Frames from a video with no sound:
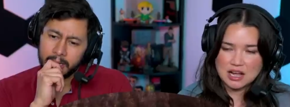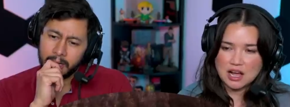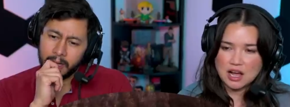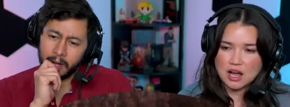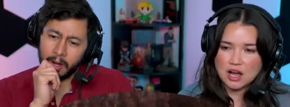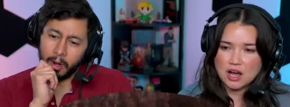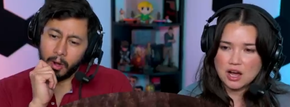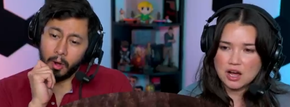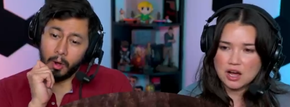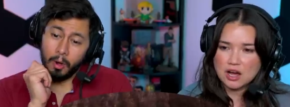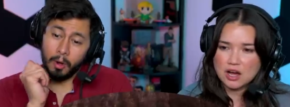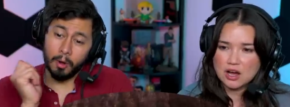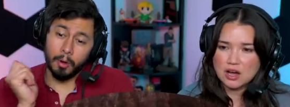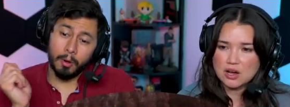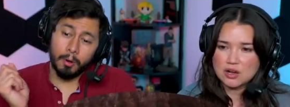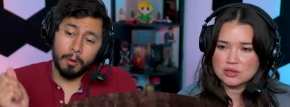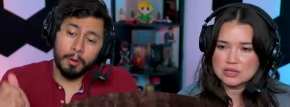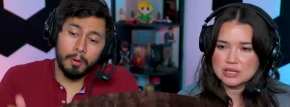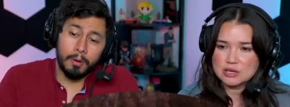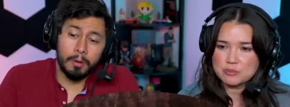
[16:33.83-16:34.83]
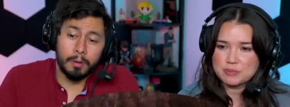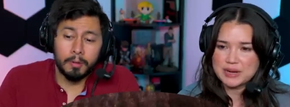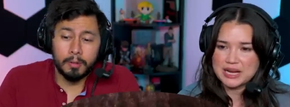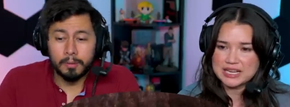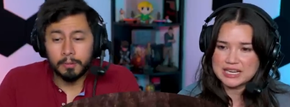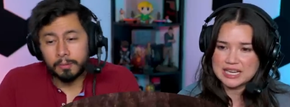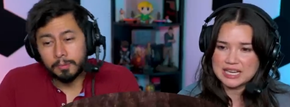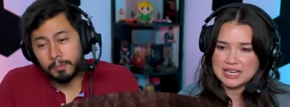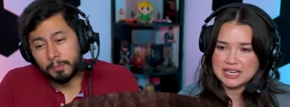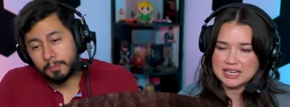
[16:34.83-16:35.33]
Speaker 1: Oh, little
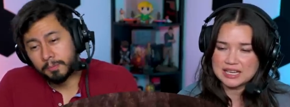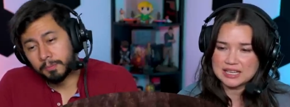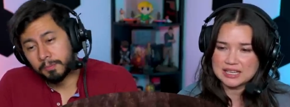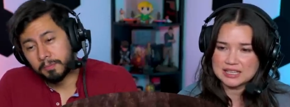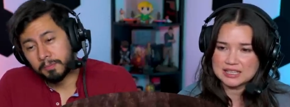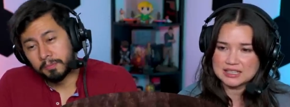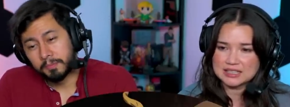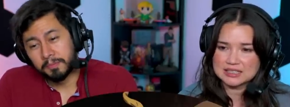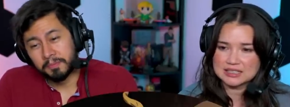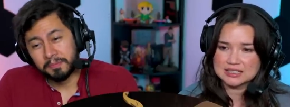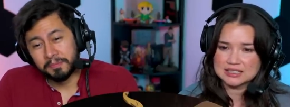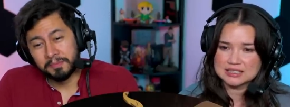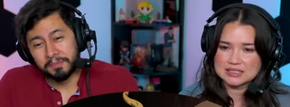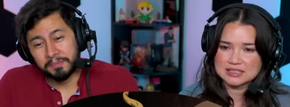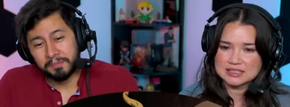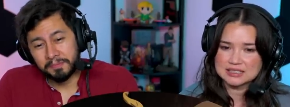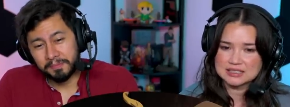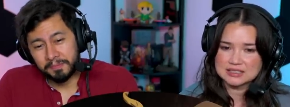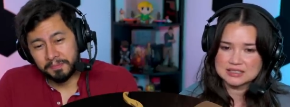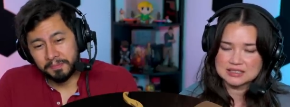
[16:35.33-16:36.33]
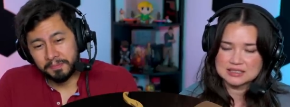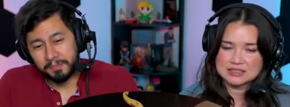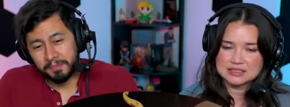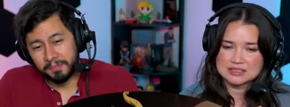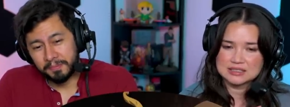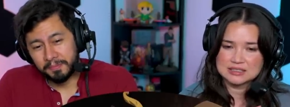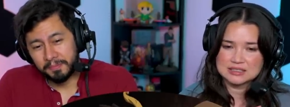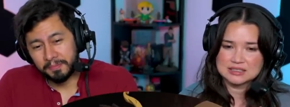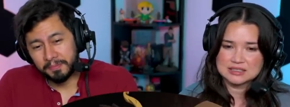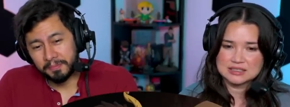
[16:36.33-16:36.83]
buddy.
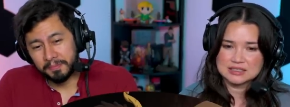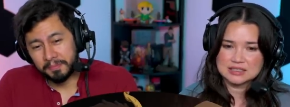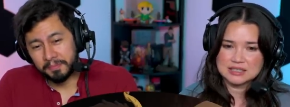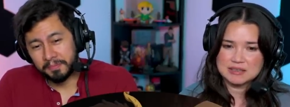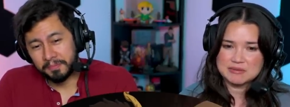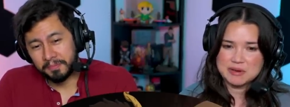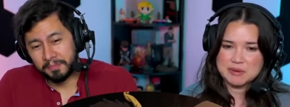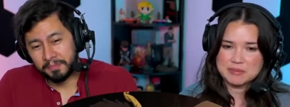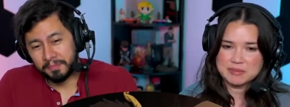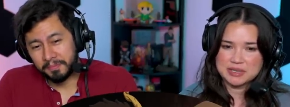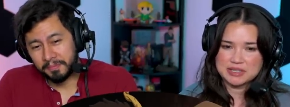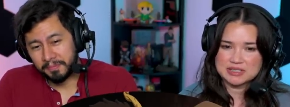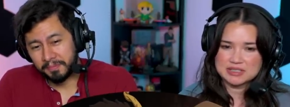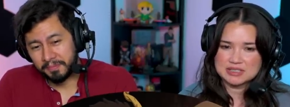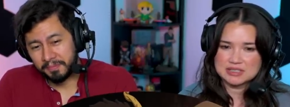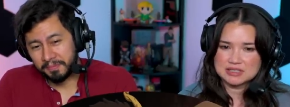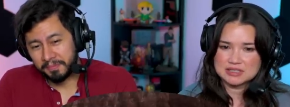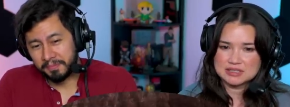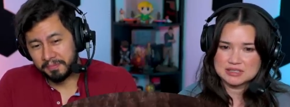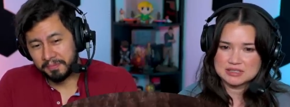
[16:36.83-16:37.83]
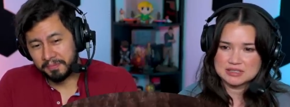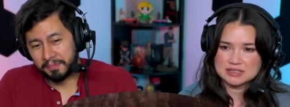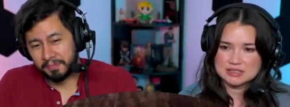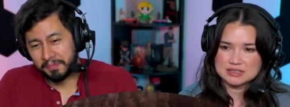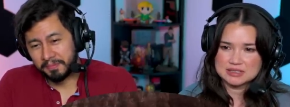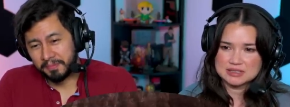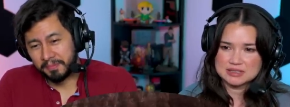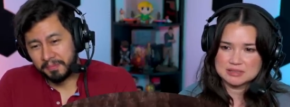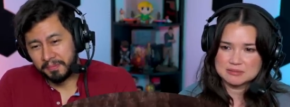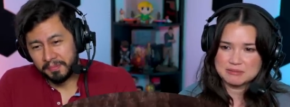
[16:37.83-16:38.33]
Come on, bud.
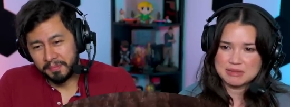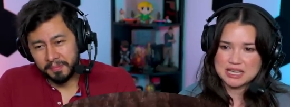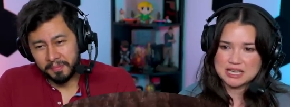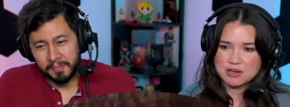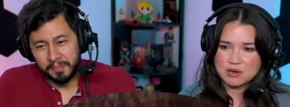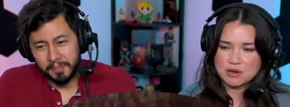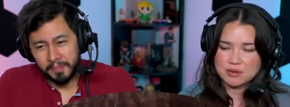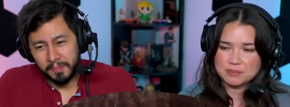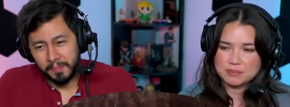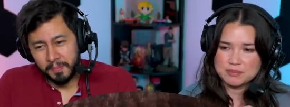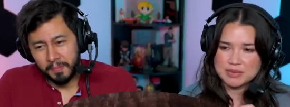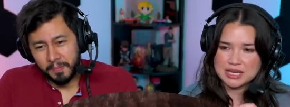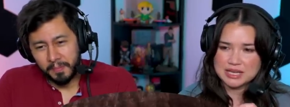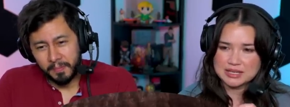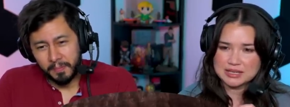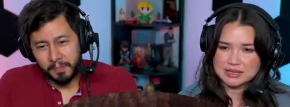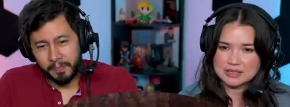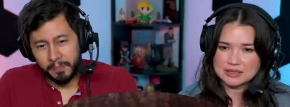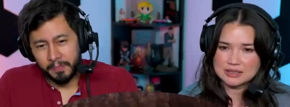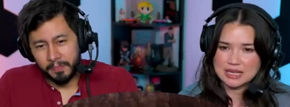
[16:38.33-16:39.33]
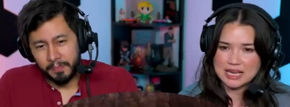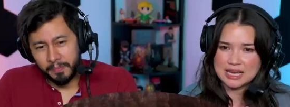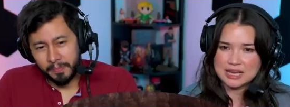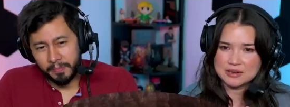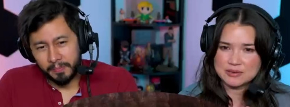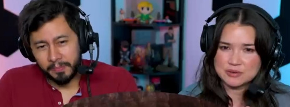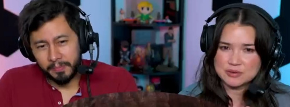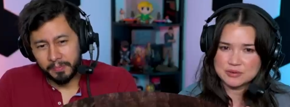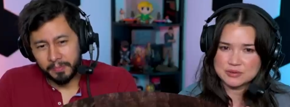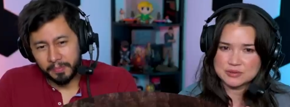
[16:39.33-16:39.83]
Make, make little
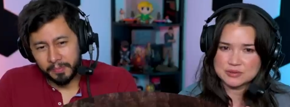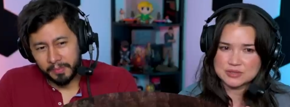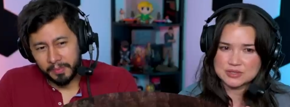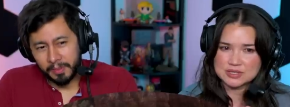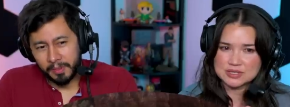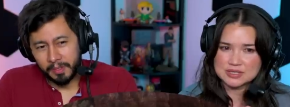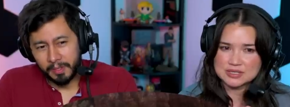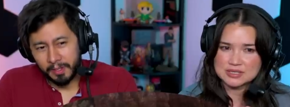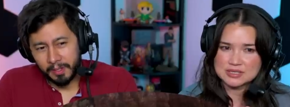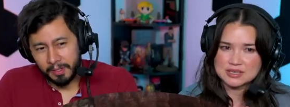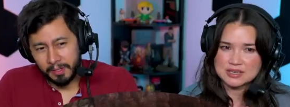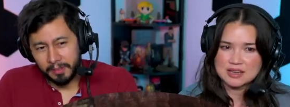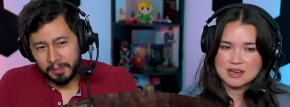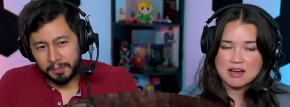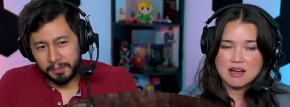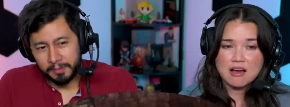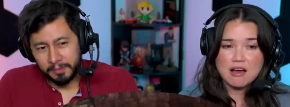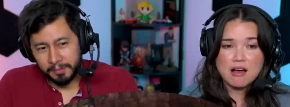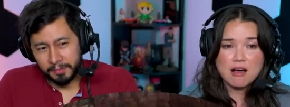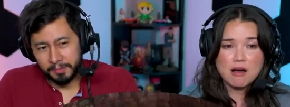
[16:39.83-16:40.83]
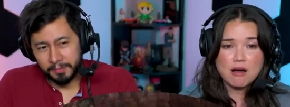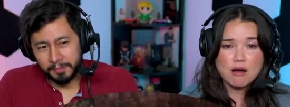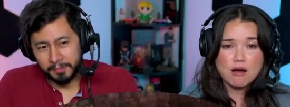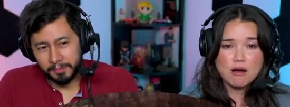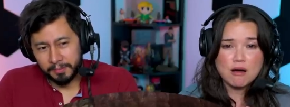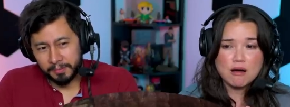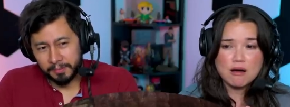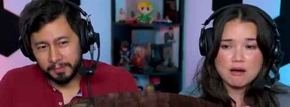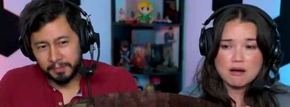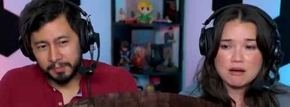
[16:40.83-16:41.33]
handholds.
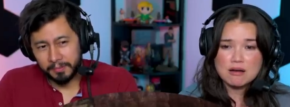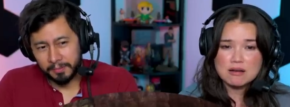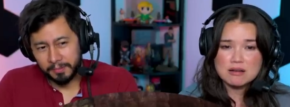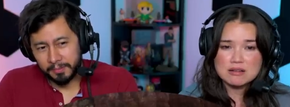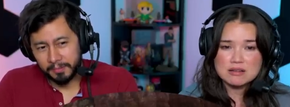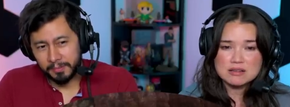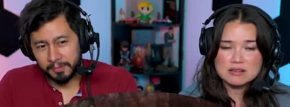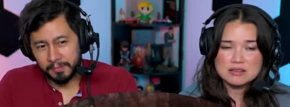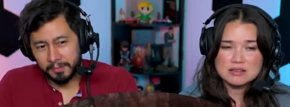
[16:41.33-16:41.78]
Oh,